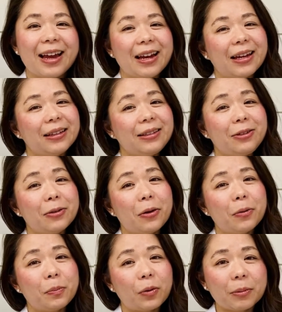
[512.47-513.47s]
and eh,
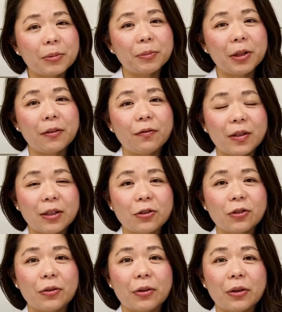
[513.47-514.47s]
you'll probably
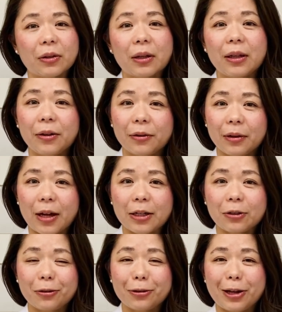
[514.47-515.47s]
finish your clear
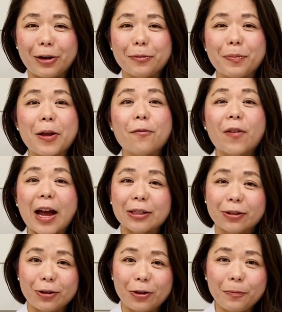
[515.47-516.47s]
aligner therapy
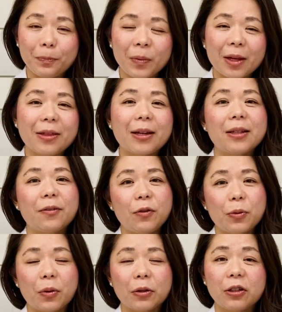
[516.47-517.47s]
faster than if
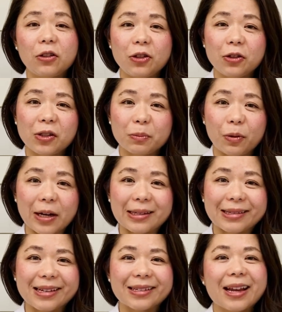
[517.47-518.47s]
you were to choose
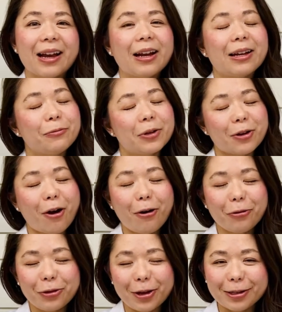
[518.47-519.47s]
braces with
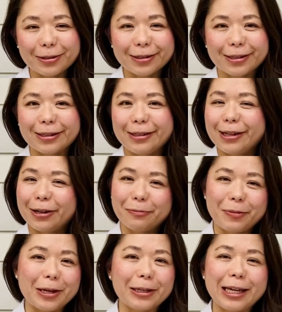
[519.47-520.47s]
all things, you know,
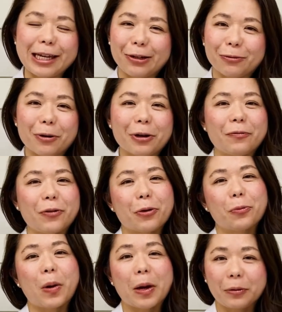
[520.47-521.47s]
being equal, if you're
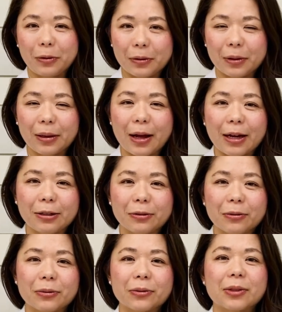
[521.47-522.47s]
wearing your
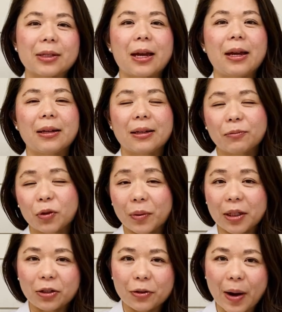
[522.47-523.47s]
aligners and
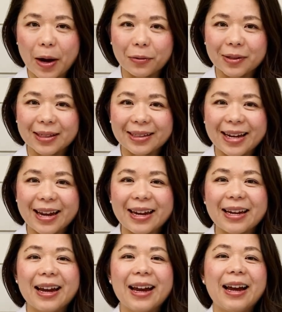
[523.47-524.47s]
22 hours a
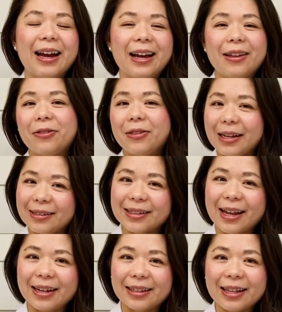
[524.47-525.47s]
day and things
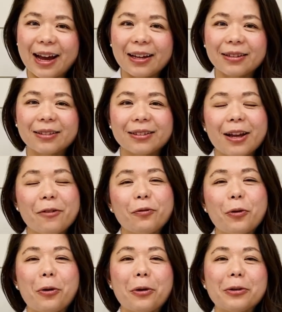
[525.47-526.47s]
like that. Of
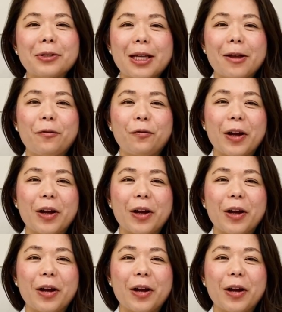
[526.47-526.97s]
course, if